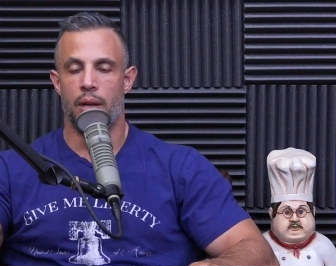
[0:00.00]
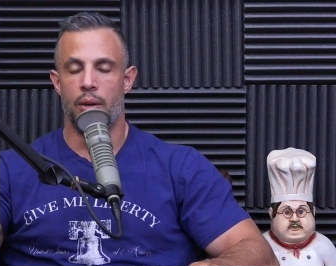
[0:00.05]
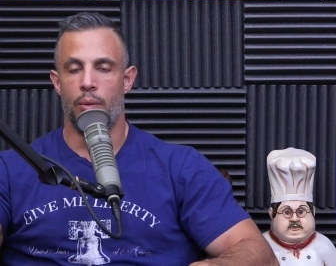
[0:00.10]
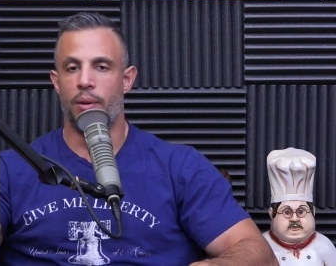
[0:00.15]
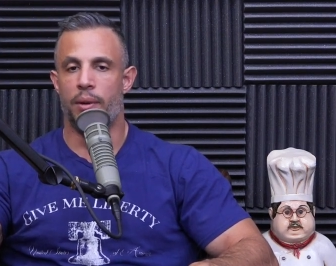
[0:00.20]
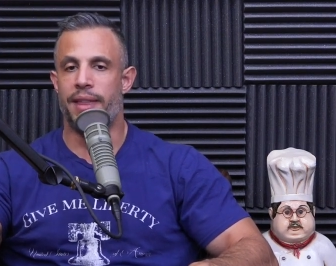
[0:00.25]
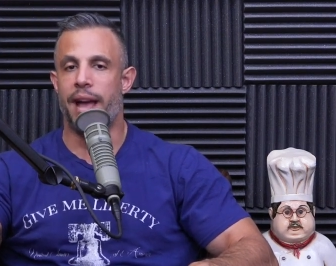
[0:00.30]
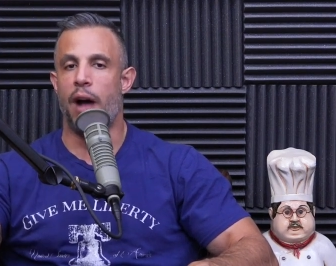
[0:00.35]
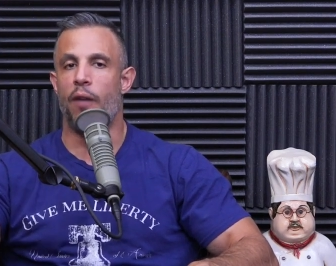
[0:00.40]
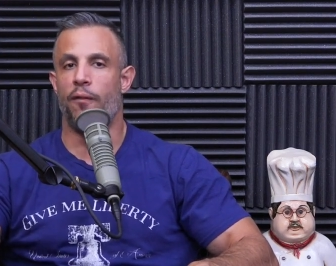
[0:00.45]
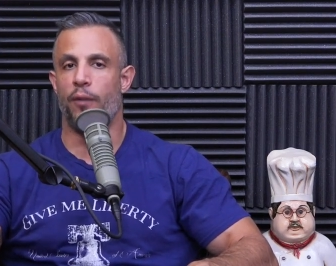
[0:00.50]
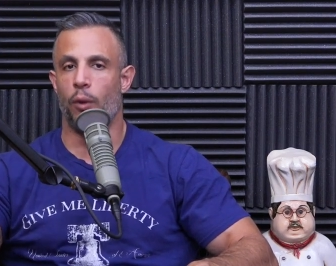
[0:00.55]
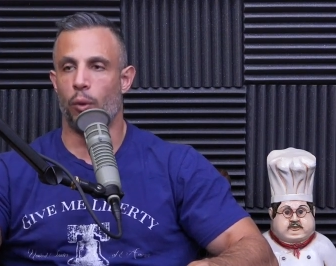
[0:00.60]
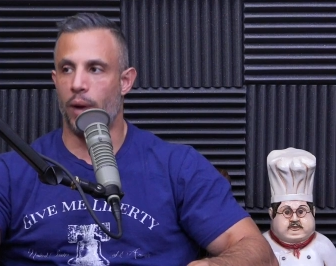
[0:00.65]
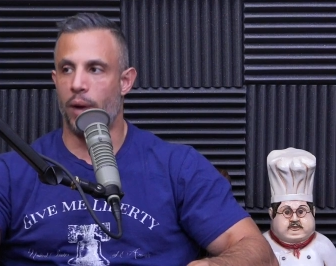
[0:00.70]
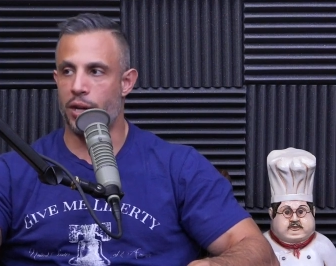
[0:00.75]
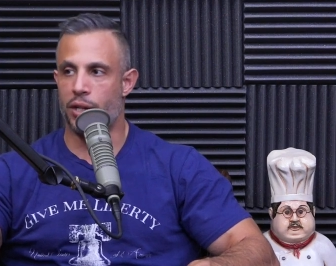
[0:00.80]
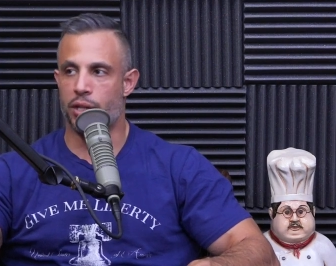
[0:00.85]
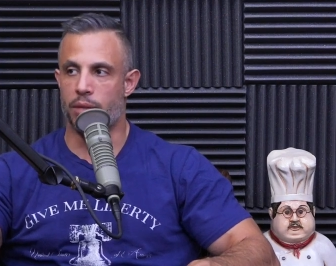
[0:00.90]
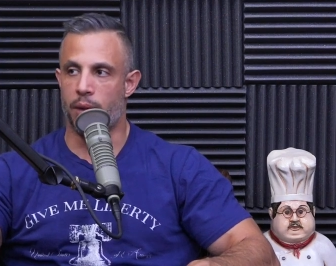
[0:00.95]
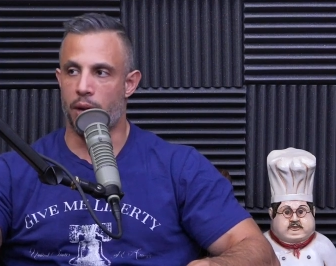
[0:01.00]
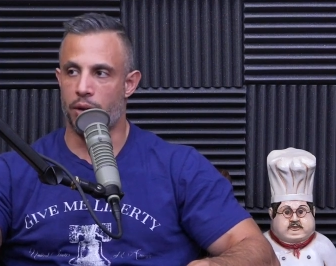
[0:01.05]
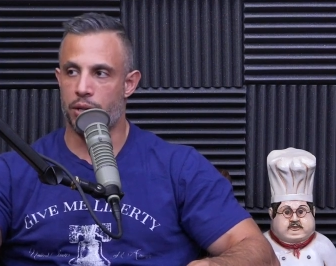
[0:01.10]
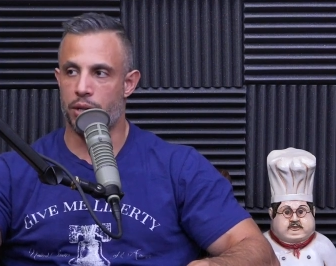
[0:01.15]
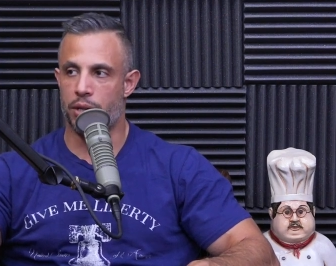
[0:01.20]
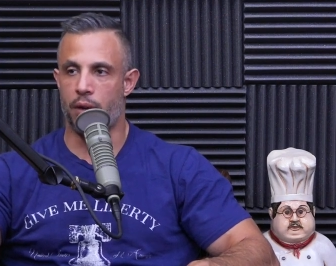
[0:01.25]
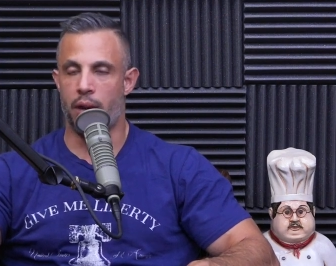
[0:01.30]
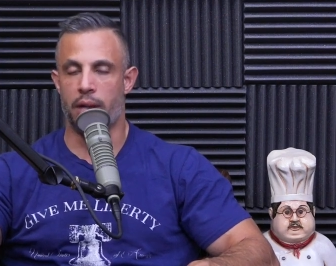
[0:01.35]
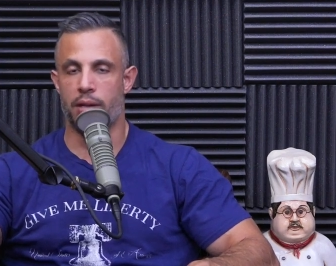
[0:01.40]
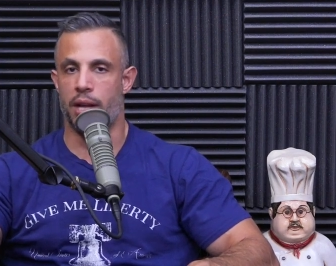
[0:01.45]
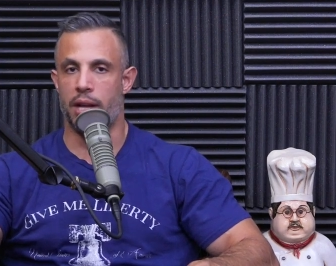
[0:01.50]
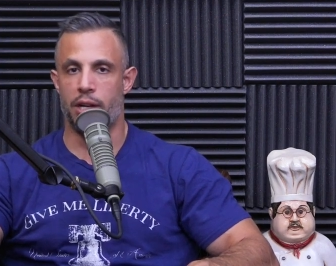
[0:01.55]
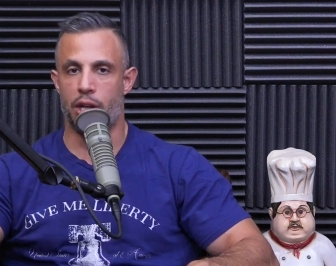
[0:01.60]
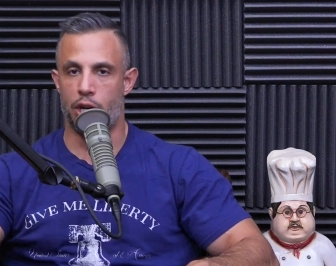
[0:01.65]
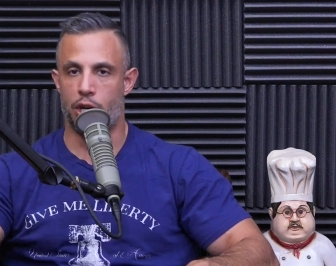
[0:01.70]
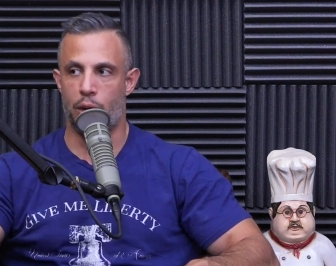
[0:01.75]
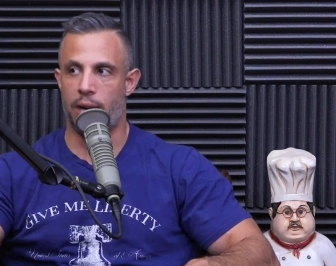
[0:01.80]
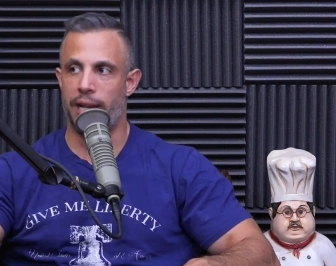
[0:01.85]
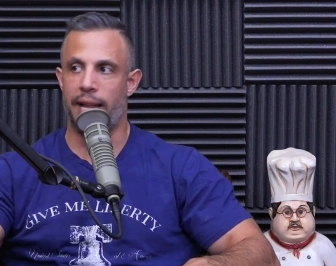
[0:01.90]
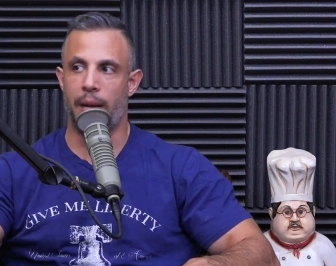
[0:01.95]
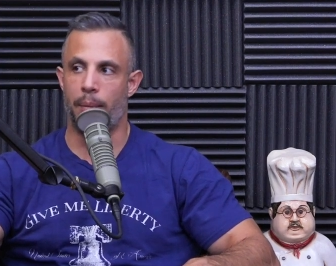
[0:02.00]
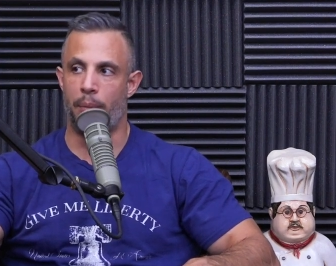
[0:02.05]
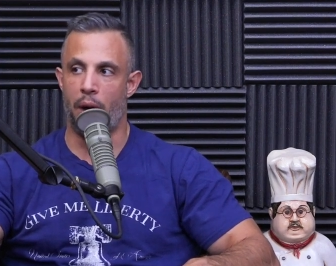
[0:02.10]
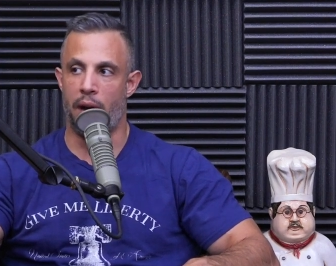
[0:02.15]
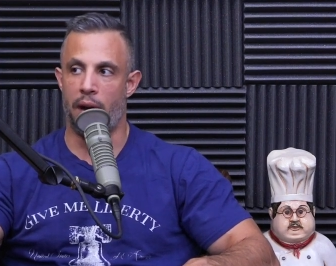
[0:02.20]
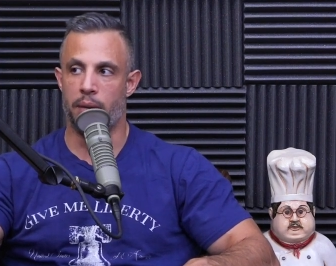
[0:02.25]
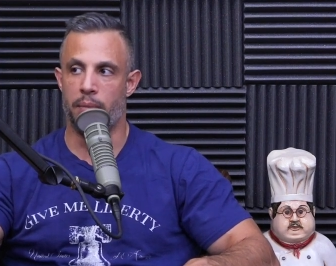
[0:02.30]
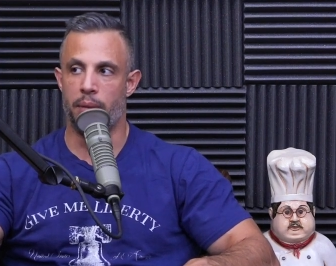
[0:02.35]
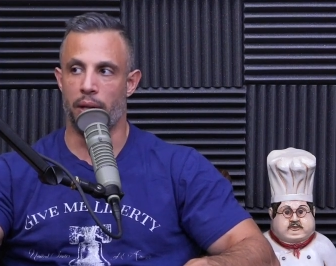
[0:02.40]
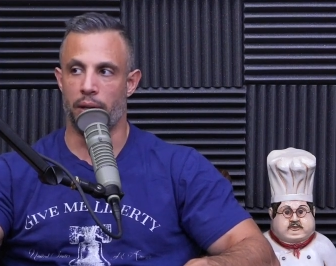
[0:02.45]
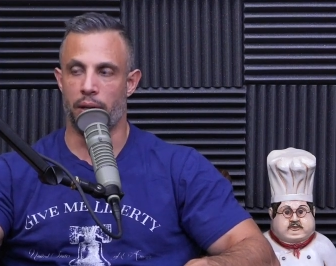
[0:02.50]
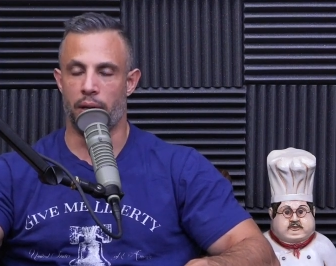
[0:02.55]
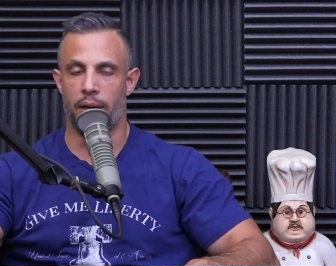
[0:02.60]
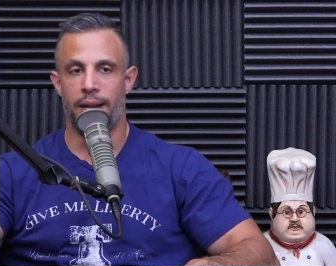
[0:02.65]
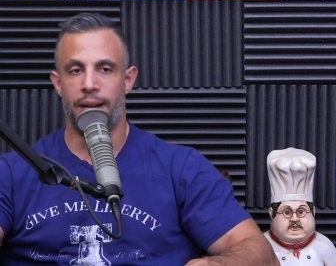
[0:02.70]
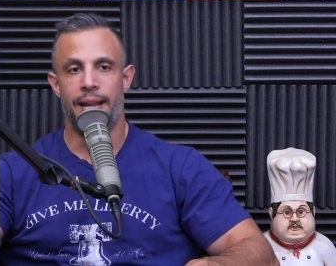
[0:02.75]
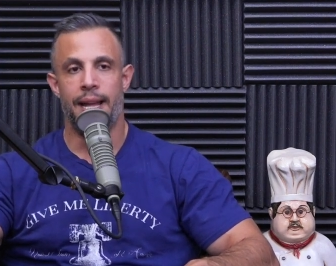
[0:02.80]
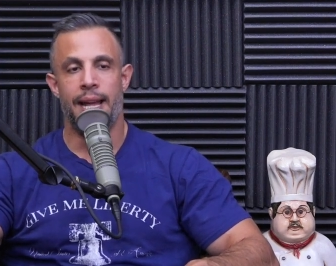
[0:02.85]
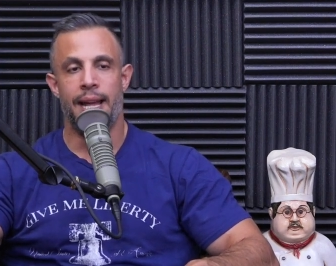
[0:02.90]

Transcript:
Speaker 1: without full ranges of motion, right? So you're trained like a bodybuilder.